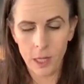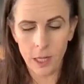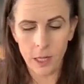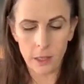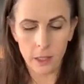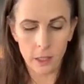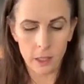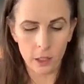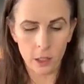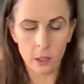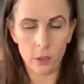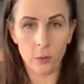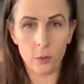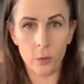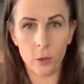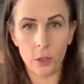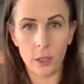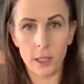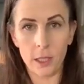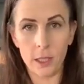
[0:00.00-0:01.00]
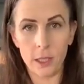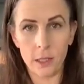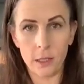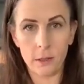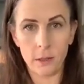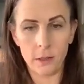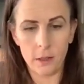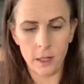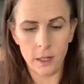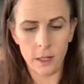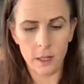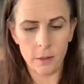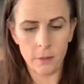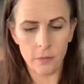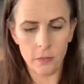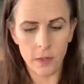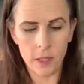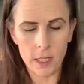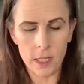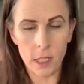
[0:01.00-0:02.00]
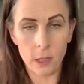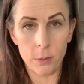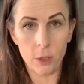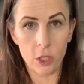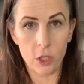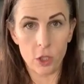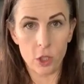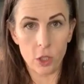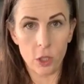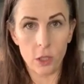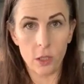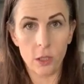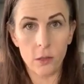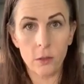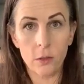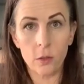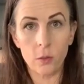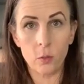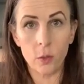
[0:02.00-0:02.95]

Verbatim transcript: And then you're gonna roll it in um, the cinnamon and sugar,